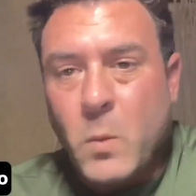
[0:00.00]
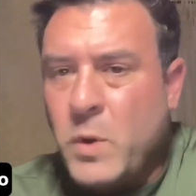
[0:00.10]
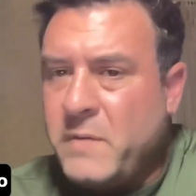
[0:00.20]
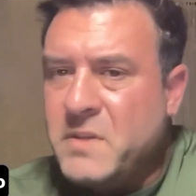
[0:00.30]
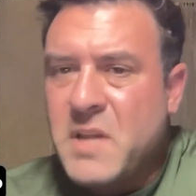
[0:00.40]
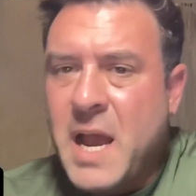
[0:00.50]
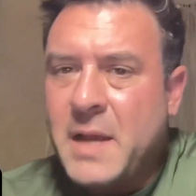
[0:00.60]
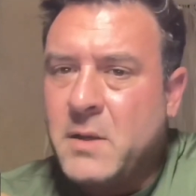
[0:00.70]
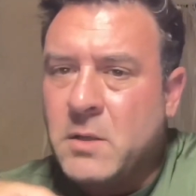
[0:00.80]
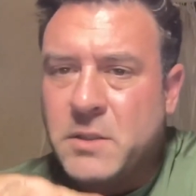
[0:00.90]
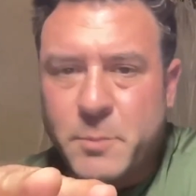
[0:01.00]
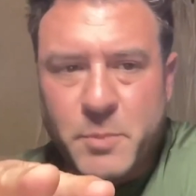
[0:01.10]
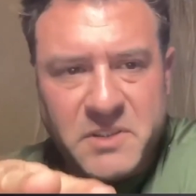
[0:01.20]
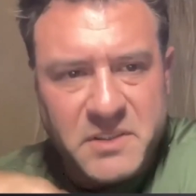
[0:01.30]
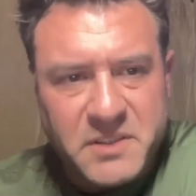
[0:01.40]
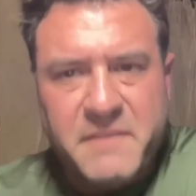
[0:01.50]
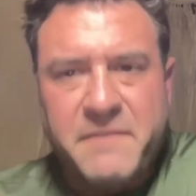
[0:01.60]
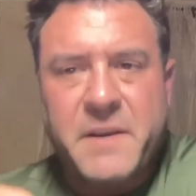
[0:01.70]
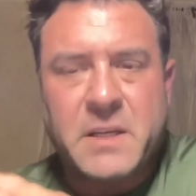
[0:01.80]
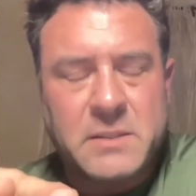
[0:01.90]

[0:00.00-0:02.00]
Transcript: We designed our specific,